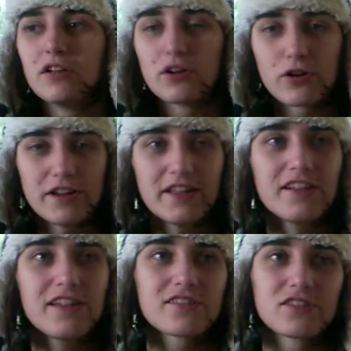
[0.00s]

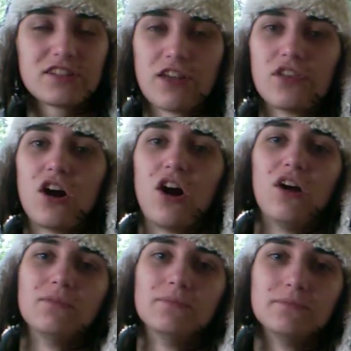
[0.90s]
Cornelius looked down the hall.
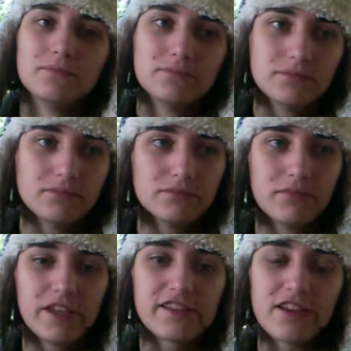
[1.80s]

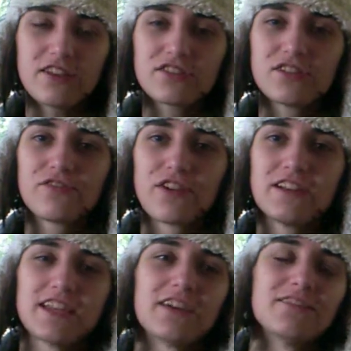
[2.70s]
He saw his good friend
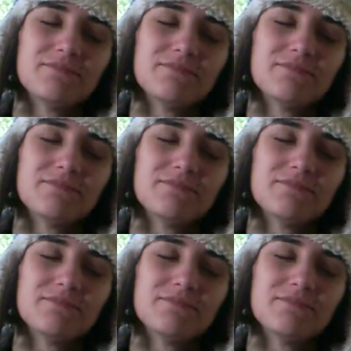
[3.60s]
Neil.